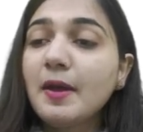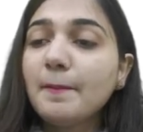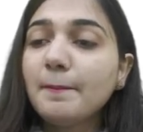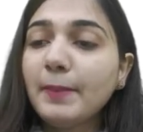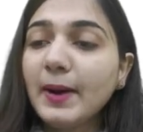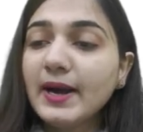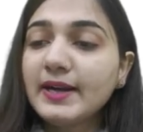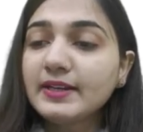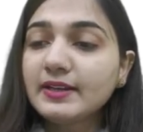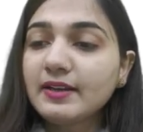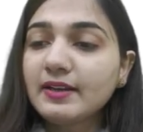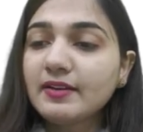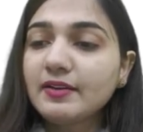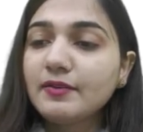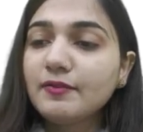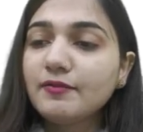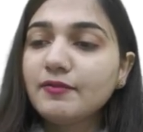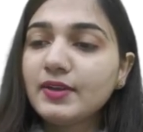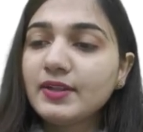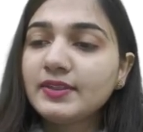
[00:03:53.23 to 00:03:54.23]
But
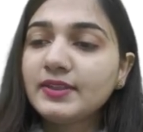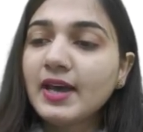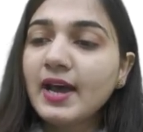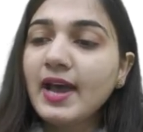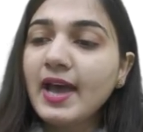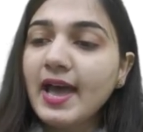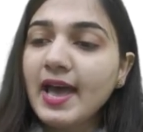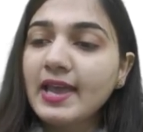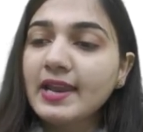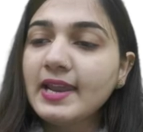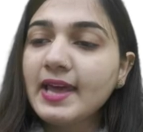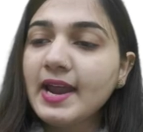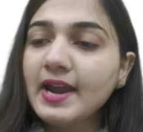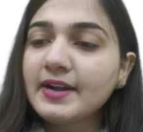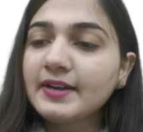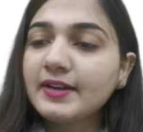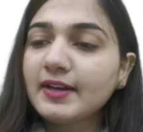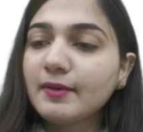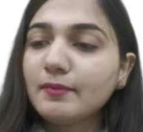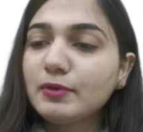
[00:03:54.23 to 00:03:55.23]
with the L
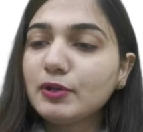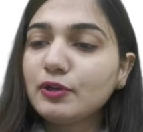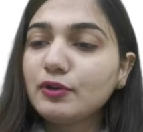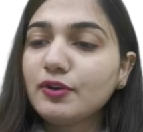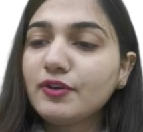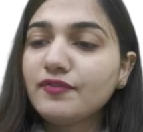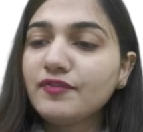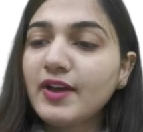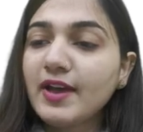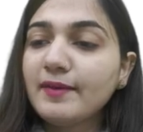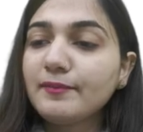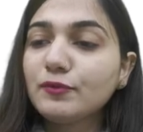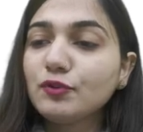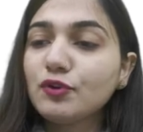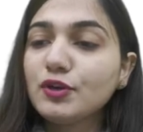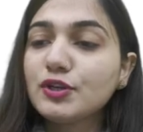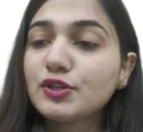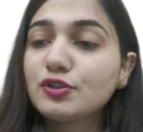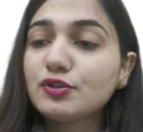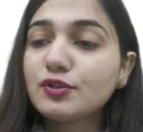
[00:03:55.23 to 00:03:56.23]
and W, if I am
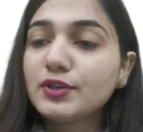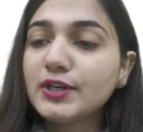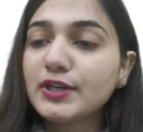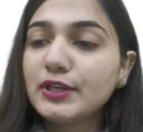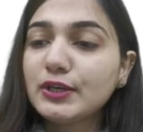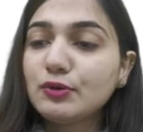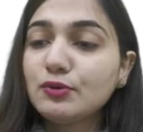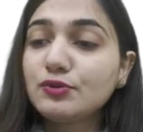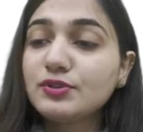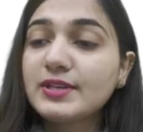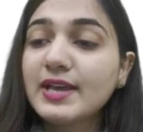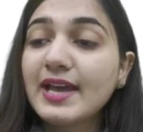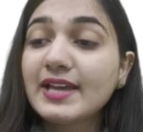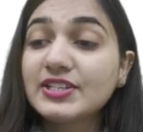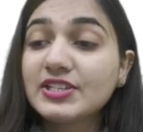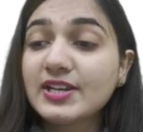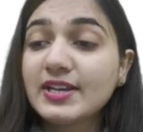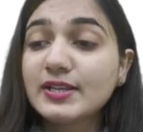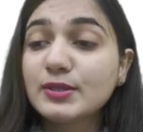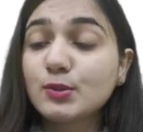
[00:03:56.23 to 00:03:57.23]
going to reduce
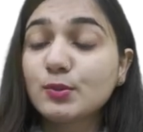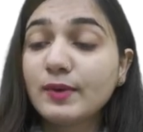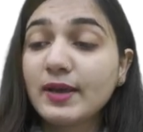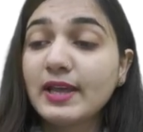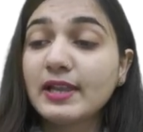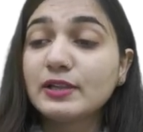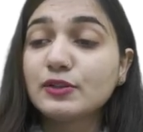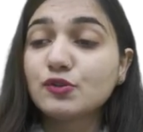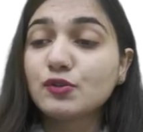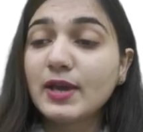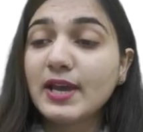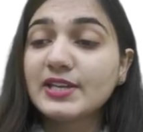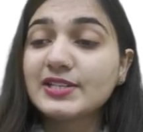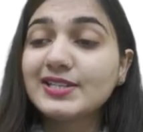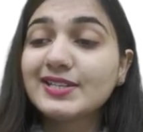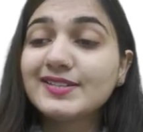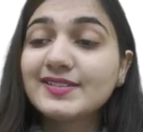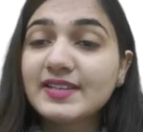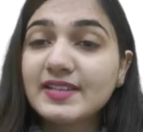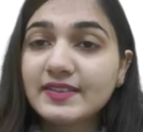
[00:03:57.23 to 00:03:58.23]
H as well, so
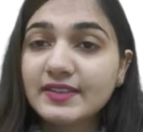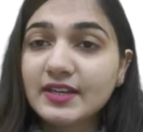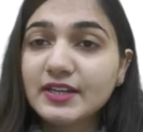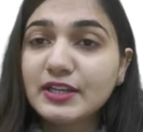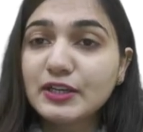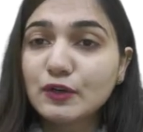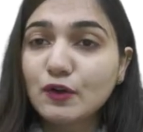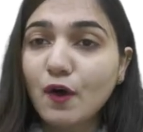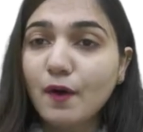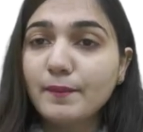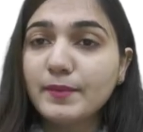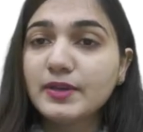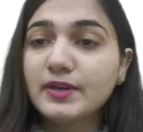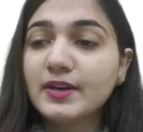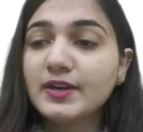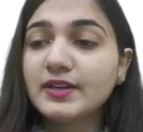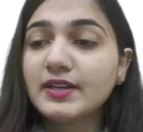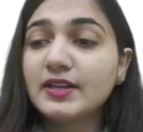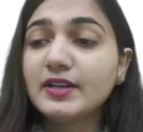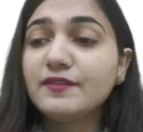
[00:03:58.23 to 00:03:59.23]
H is in the denominator.